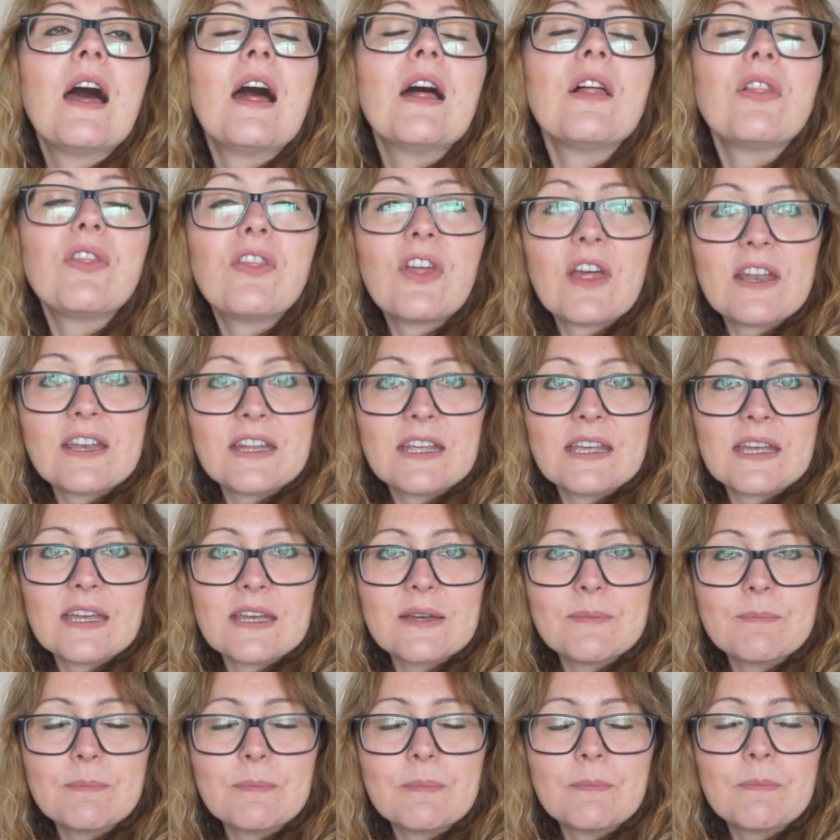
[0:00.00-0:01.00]

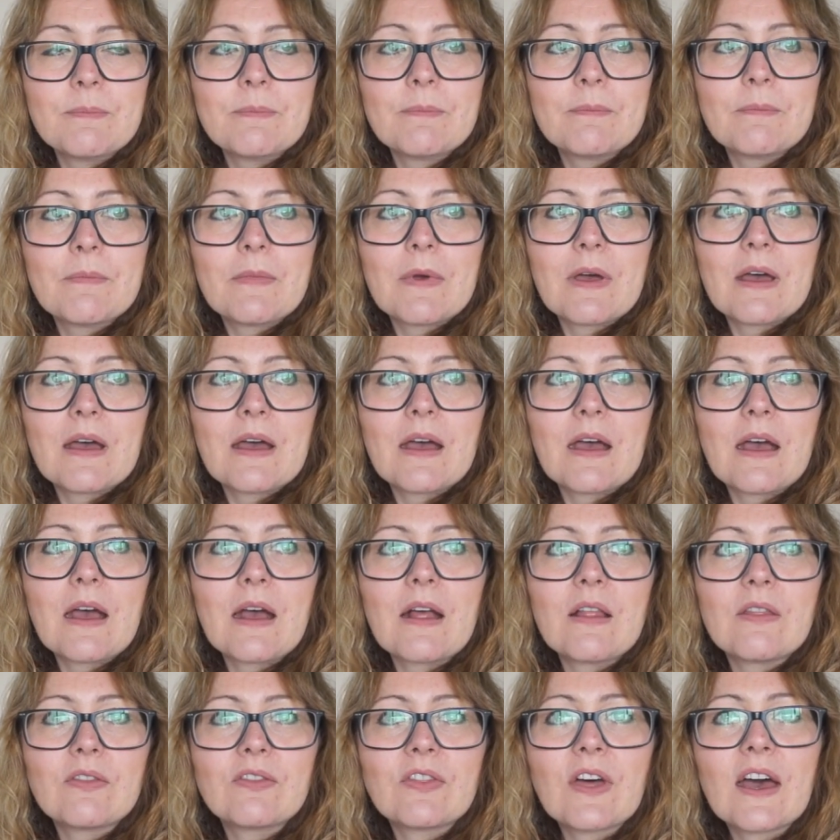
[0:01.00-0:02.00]
Athenaeum.
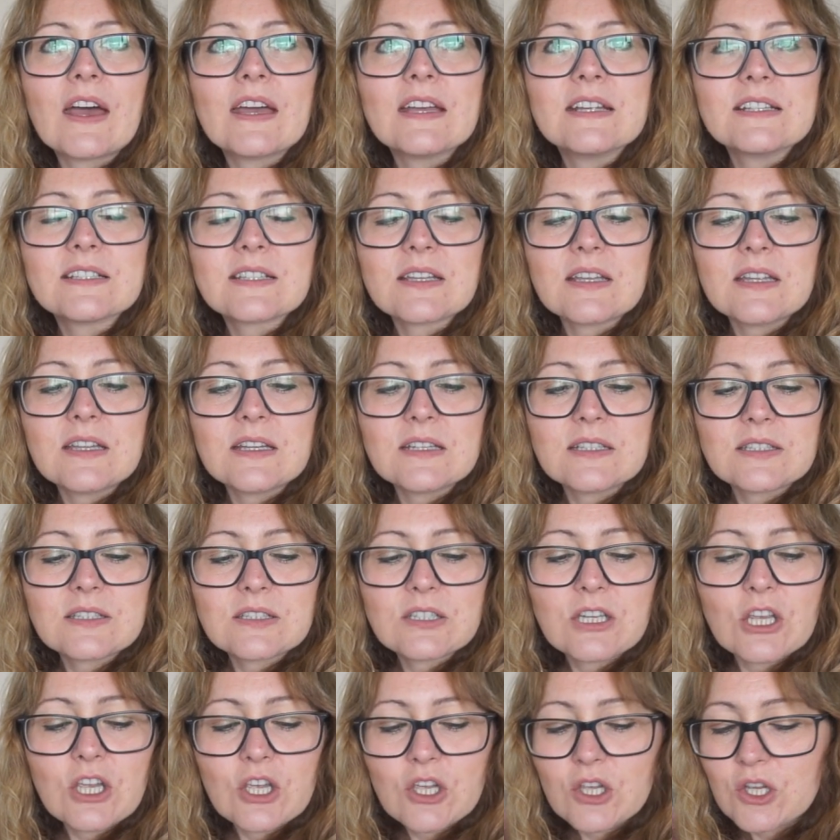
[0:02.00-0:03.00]
That is a
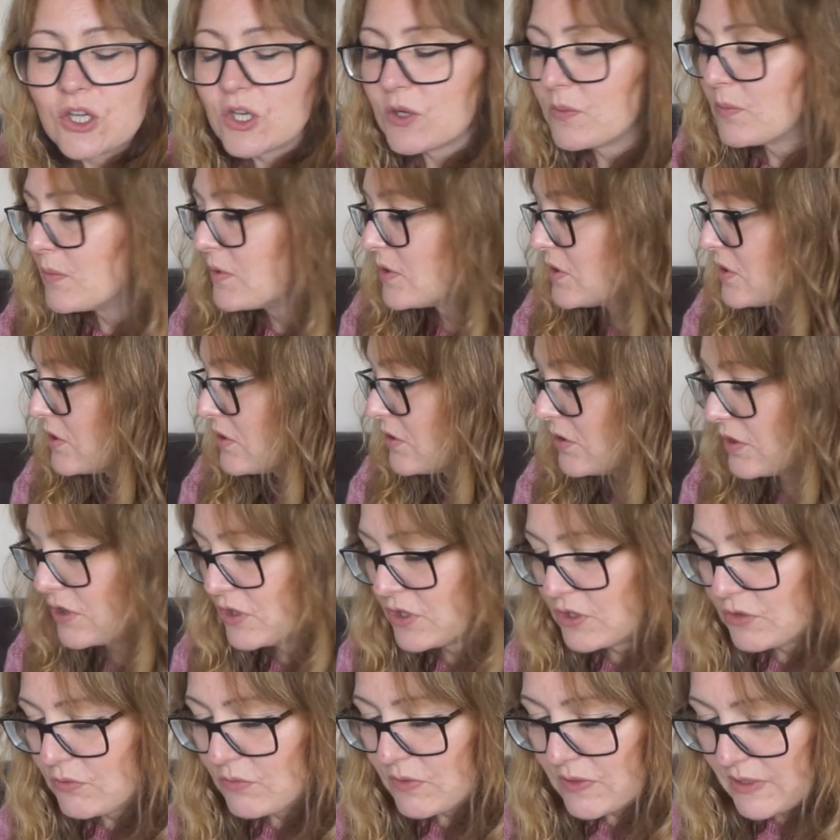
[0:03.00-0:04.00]
term to
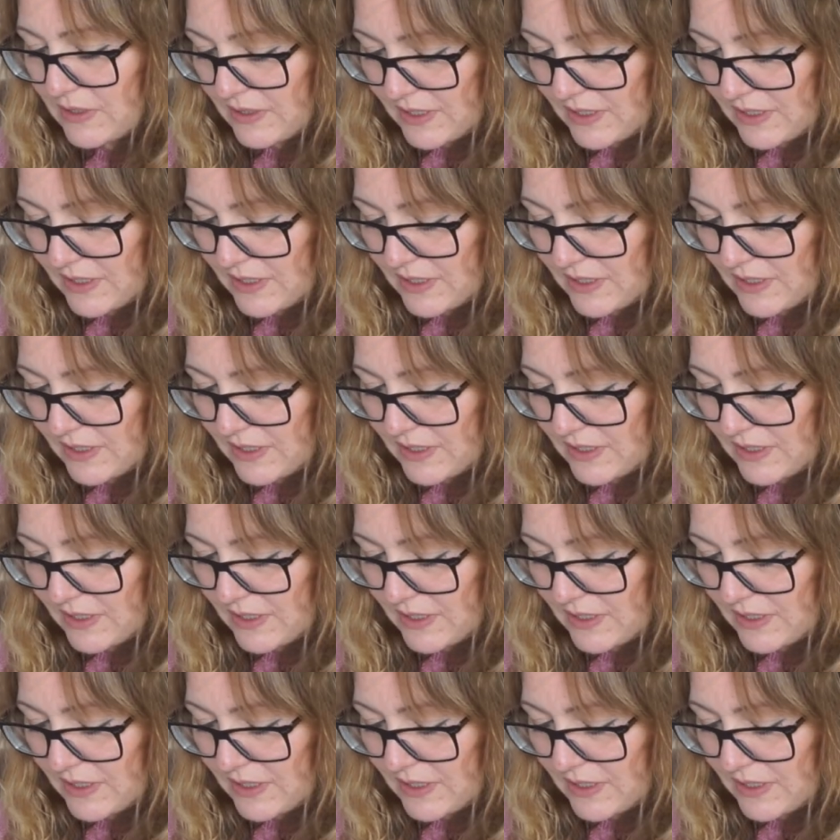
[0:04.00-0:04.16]
do with